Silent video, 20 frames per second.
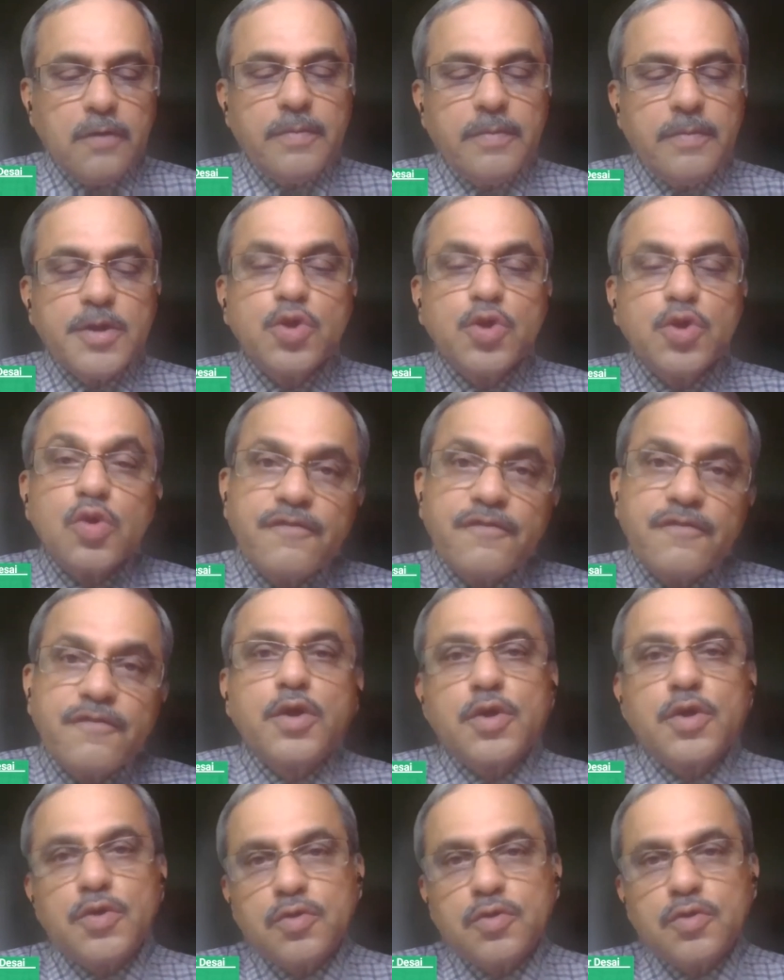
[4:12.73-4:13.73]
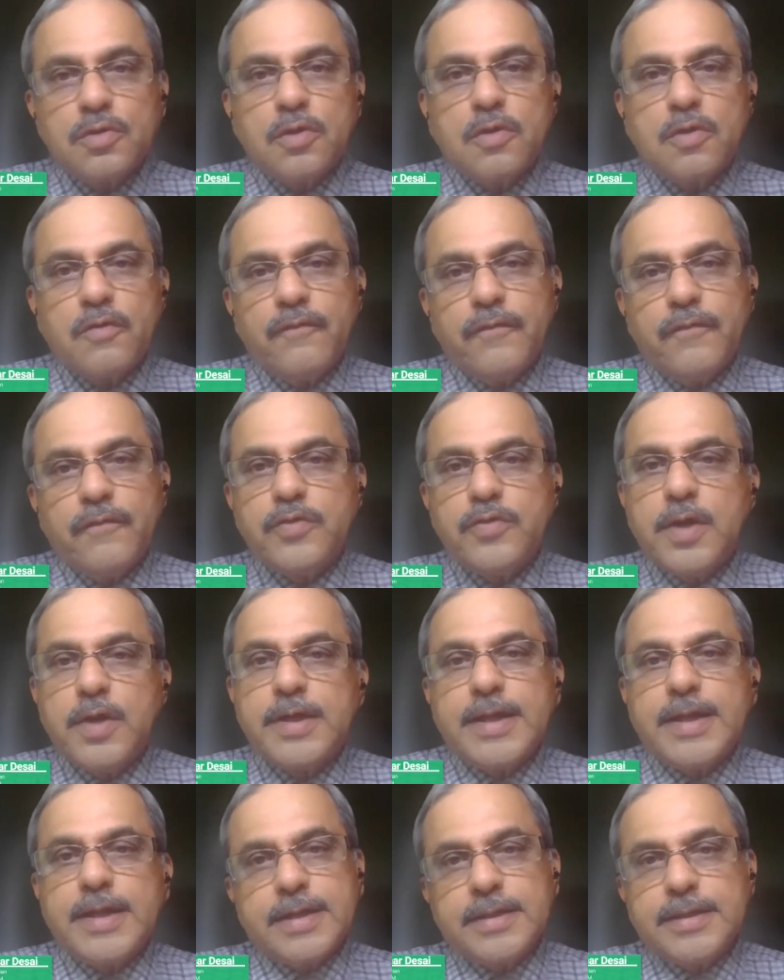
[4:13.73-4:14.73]
will be useful to you when
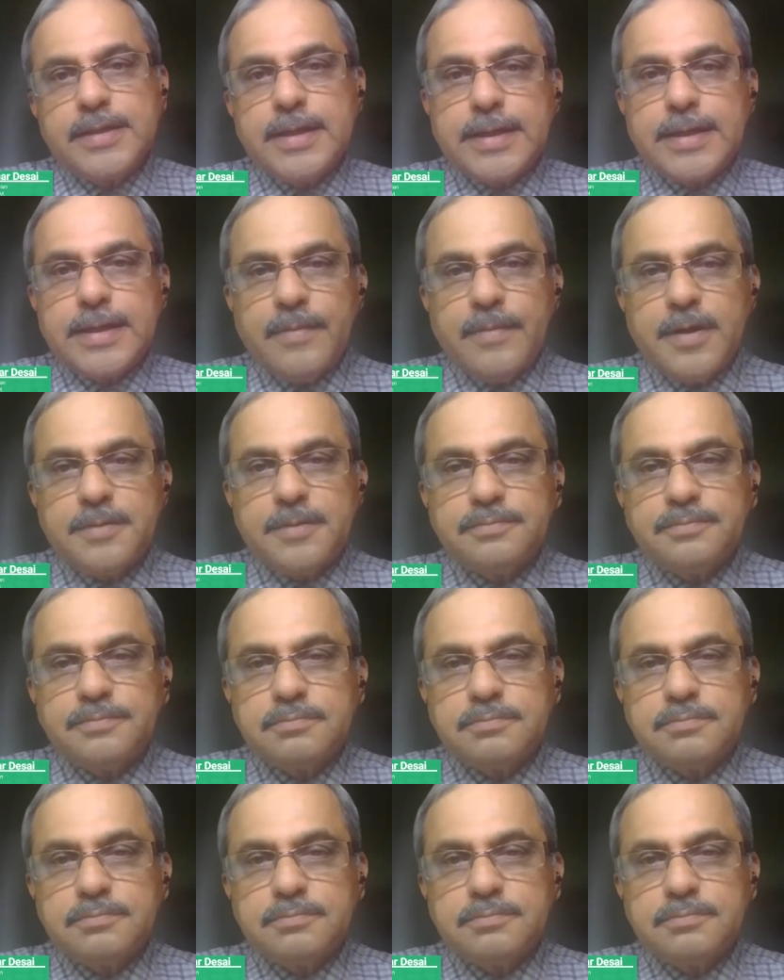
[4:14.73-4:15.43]
you are taking the tablet.